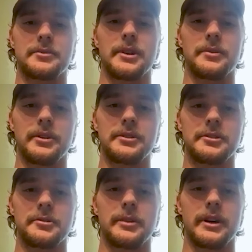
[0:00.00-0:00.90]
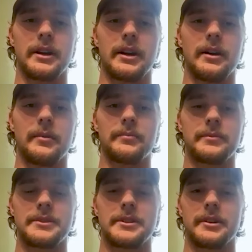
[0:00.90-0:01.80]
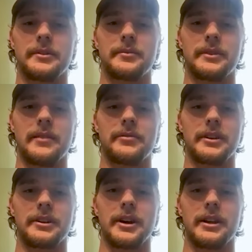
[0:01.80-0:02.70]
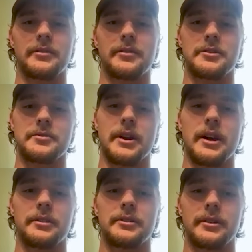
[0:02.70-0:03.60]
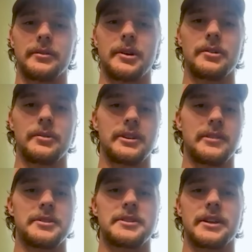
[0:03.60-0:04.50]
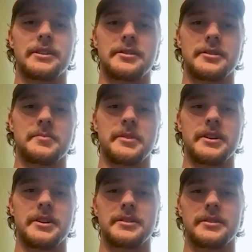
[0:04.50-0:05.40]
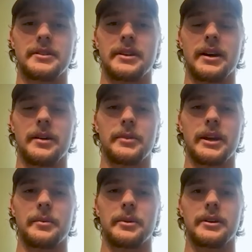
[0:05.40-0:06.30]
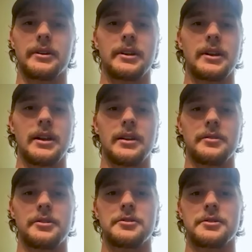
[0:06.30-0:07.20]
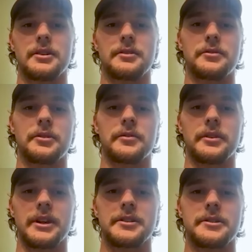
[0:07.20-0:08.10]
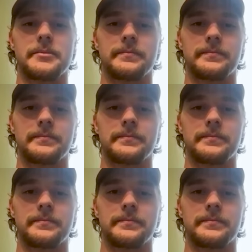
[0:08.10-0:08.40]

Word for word: the way you want to, but uh, still not fun to go out in the first round. So we'll definitely take this experience and uh, be able to use it as fuel for next year.